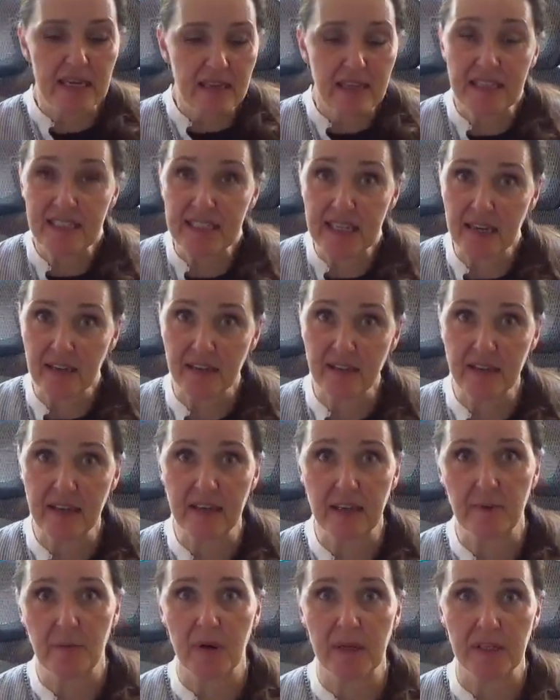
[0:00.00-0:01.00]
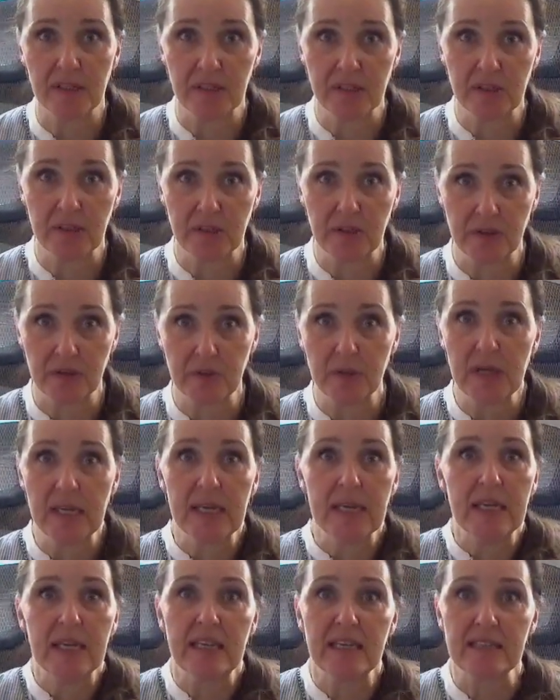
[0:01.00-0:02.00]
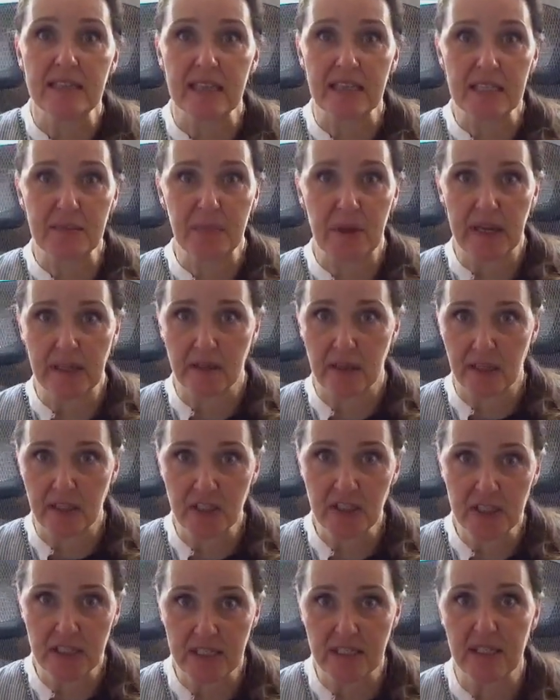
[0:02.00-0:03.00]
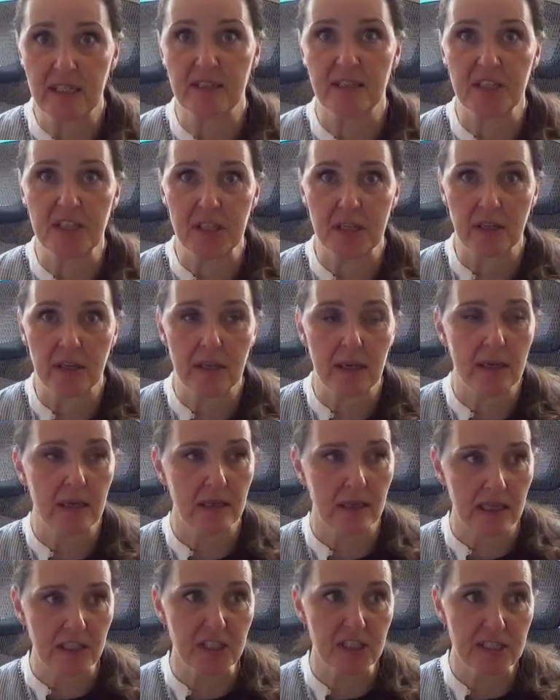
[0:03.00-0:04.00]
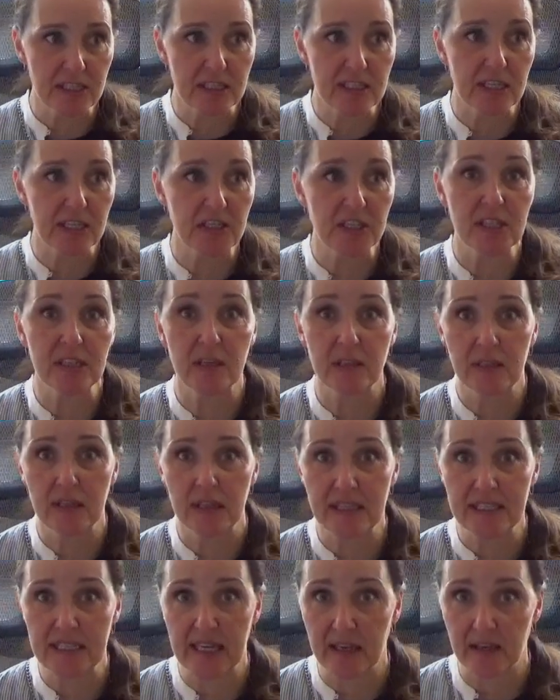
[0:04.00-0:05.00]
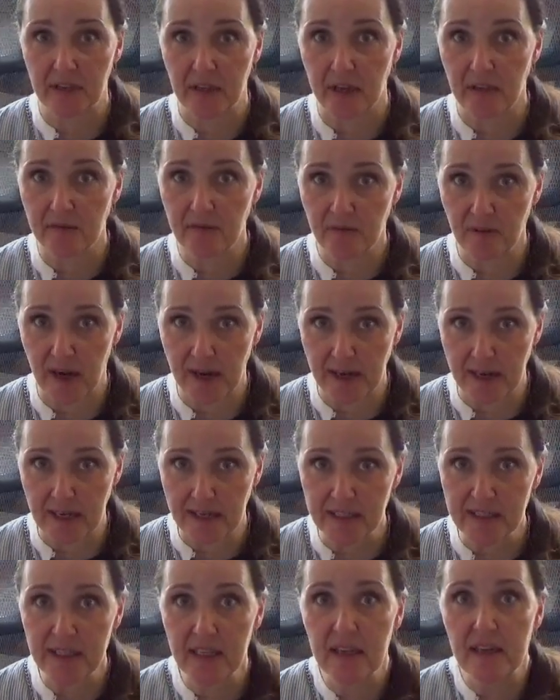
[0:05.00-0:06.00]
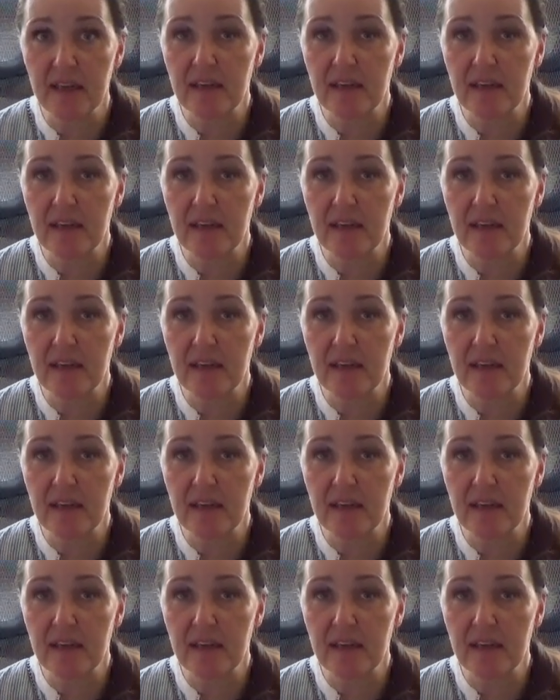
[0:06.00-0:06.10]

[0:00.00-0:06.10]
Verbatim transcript: The second thing I wanted to do is explain lunch detention. Lunch detention is held on Fridays.